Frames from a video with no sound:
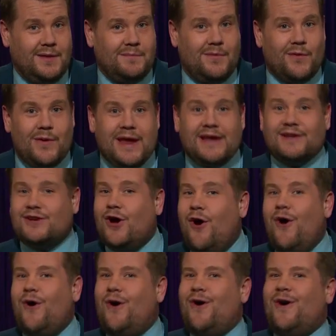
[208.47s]
Marine
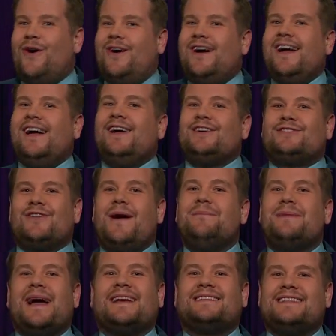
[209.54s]
Corps.
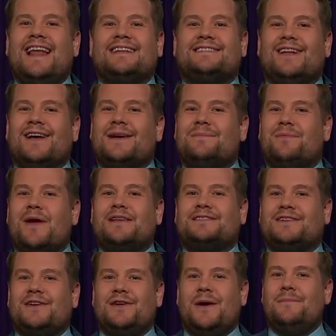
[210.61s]
Trump acts less like a
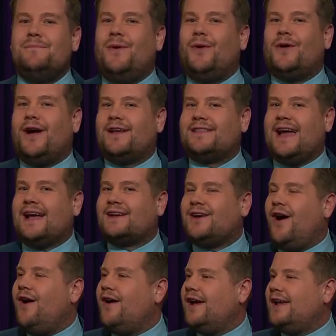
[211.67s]
president and more like that
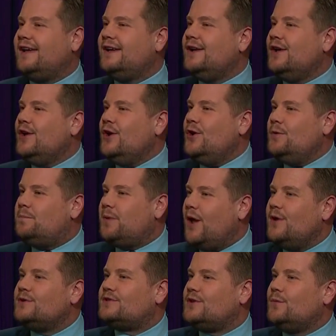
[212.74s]
guy who
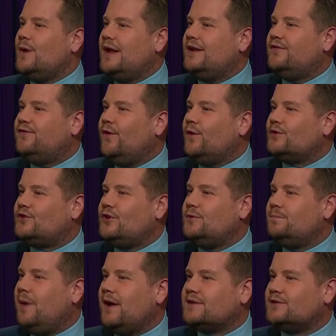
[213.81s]
blows the Wheel of
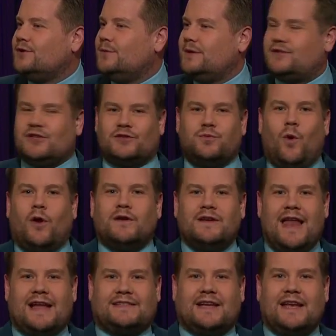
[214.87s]
Fortune puzzle with just one
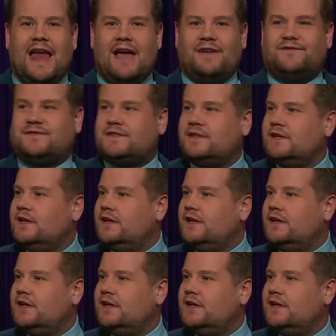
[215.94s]
letter left.